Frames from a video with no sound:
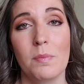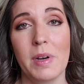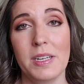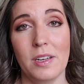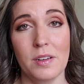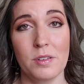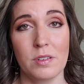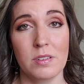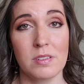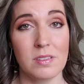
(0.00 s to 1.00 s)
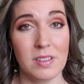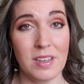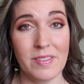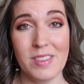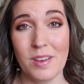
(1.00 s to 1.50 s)
My doctor,
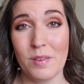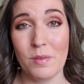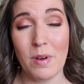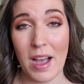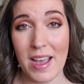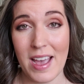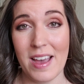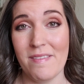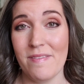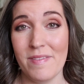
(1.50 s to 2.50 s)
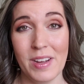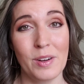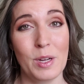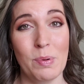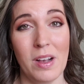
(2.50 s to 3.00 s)
even though I had
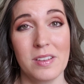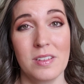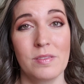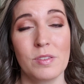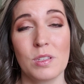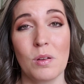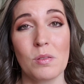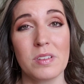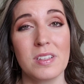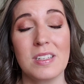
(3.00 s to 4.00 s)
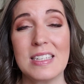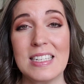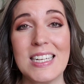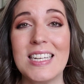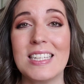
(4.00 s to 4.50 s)
very positive results,
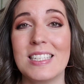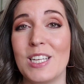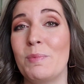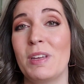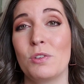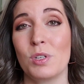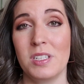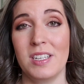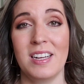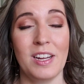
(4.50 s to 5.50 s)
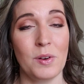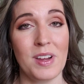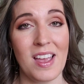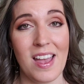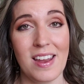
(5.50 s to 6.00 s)
didn't seem interested in
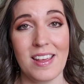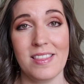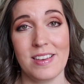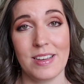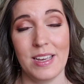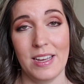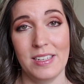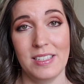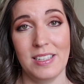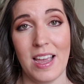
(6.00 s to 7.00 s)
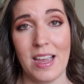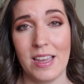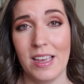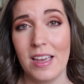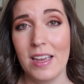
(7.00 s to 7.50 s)
hearing anything I had to
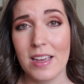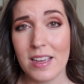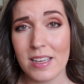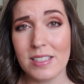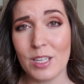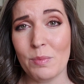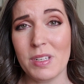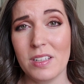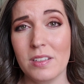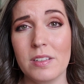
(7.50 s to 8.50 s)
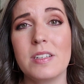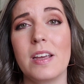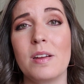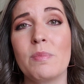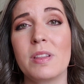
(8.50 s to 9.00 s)
say. He seemed
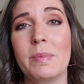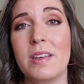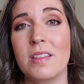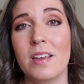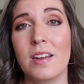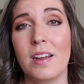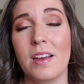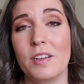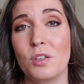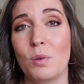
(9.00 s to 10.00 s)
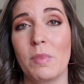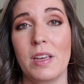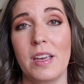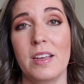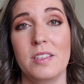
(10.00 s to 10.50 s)
irritated with me that I took my
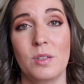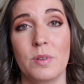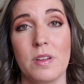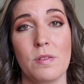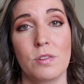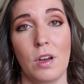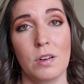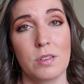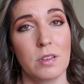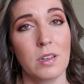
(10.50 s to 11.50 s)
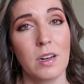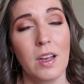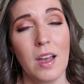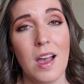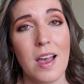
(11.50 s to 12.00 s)
case to another doctor.
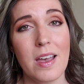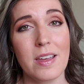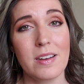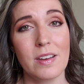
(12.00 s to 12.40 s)
And